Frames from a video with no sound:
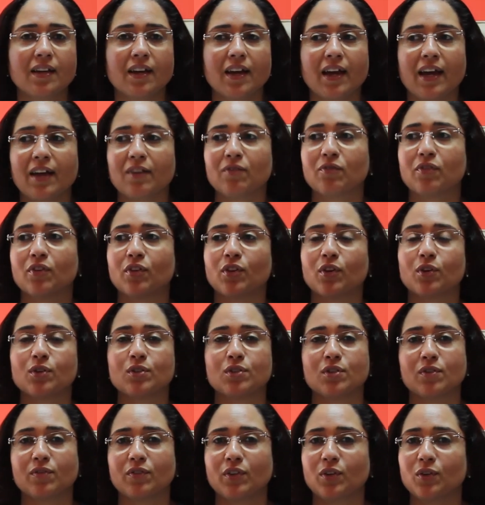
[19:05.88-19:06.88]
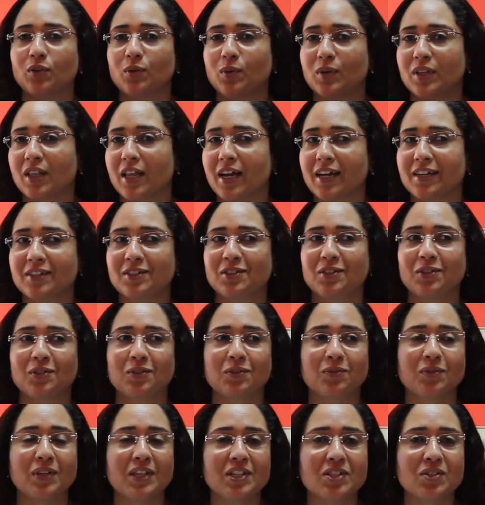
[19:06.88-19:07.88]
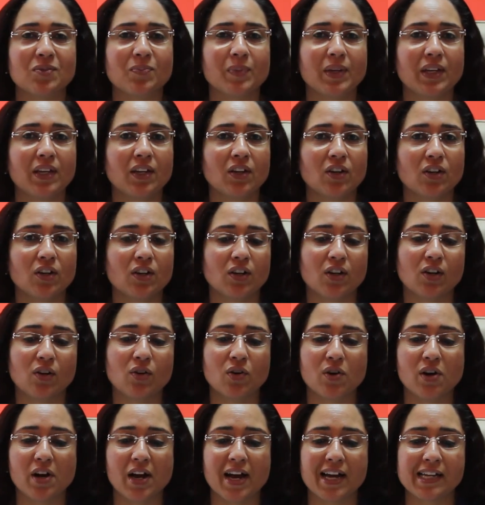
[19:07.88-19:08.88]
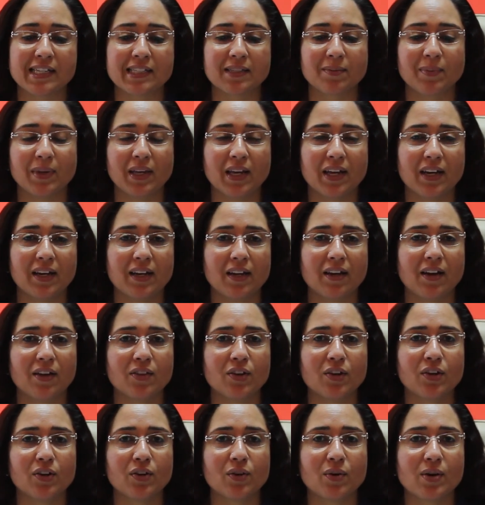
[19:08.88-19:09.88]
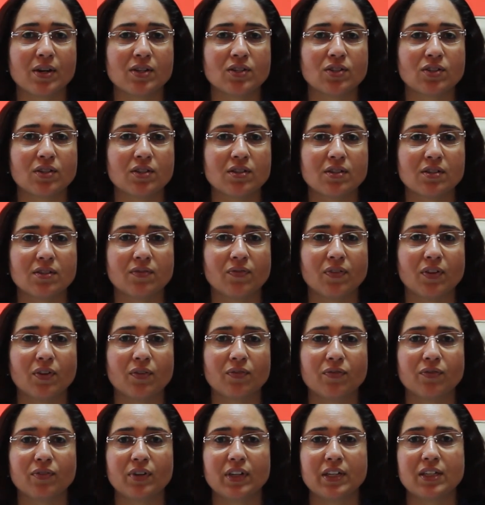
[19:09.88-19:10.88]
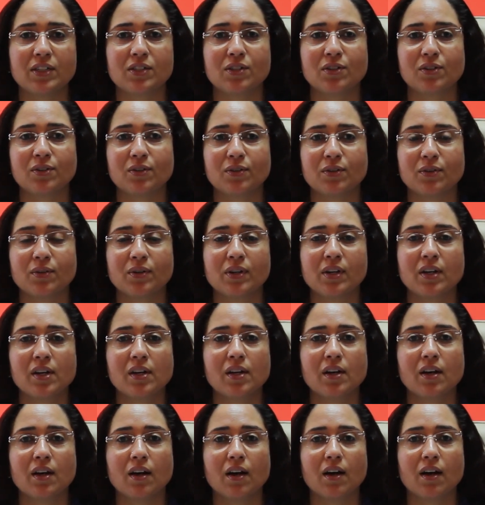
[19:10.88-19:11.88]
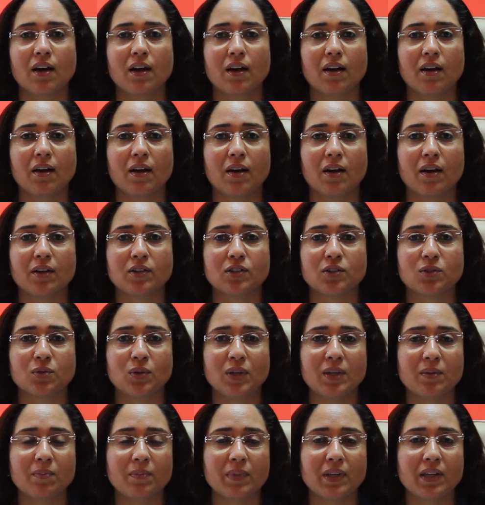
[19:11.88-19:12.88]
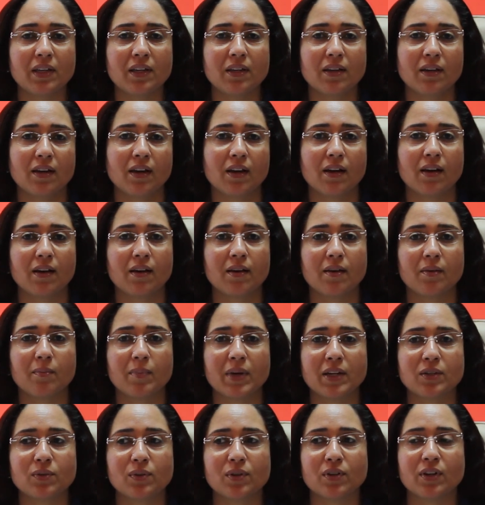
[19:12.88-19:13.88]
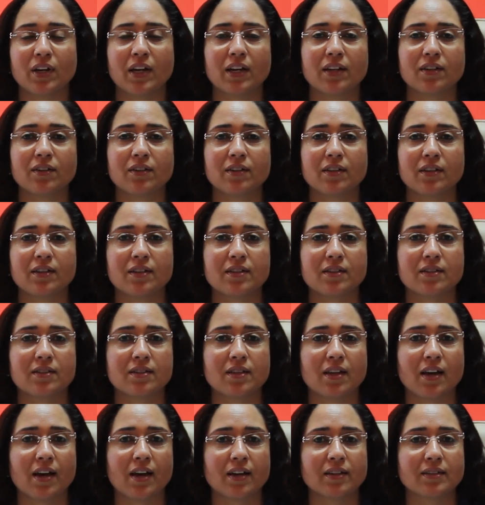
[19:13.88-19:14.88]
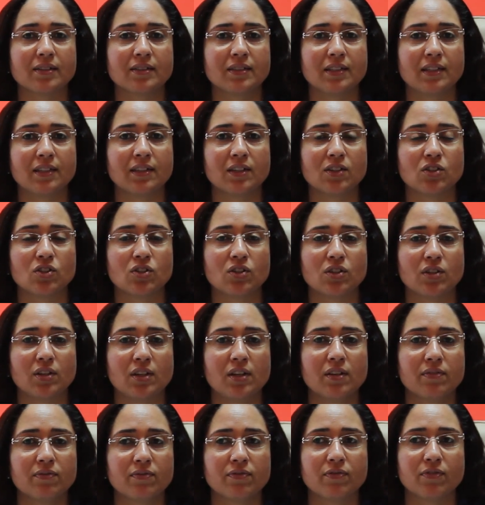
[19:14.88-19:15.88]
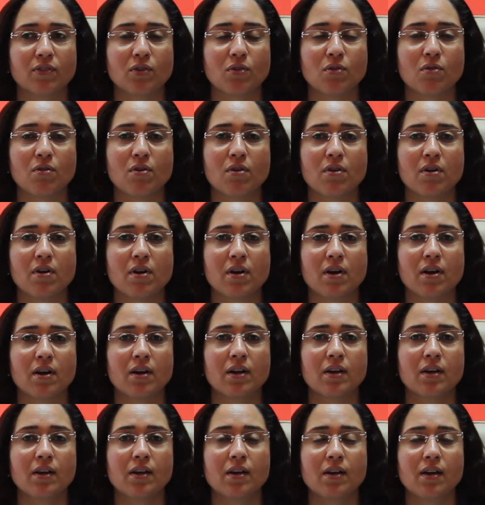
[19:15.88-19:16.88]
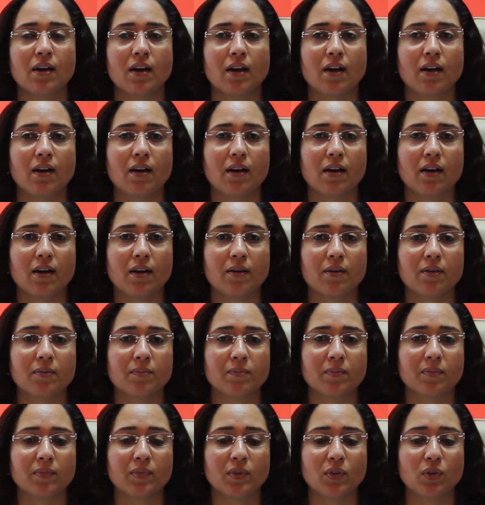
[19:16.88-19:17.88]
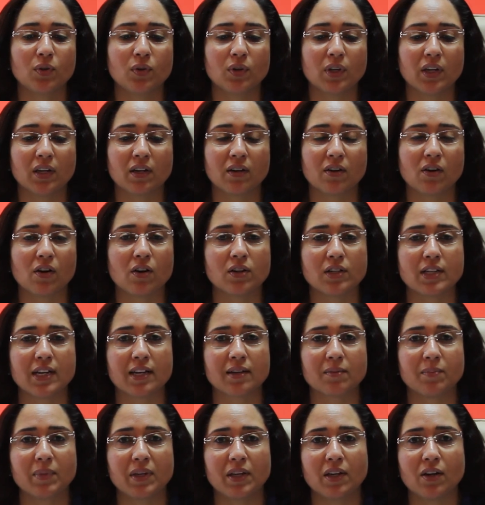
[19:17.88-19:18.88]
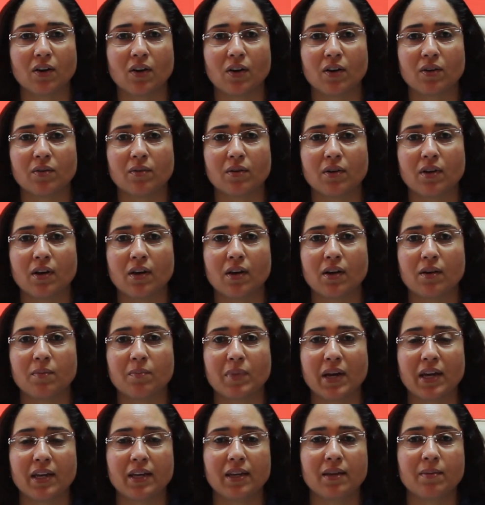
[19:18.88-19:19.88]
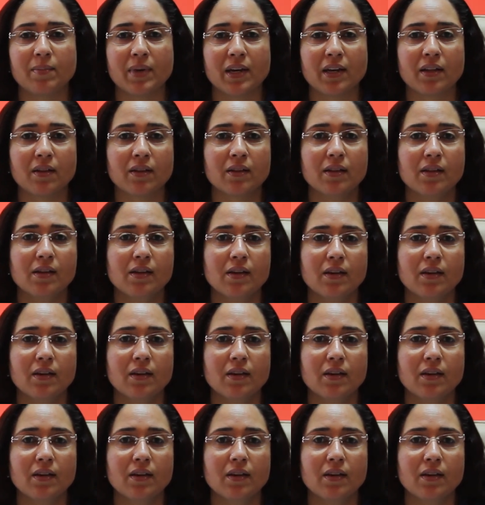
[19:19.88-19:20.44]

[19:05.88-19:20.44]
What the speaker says: And for those of you who would like to reach me or ask me any other questions, feel free to tweet me. My Twitter handle is @Dina Sherif, or you can contact me on my email,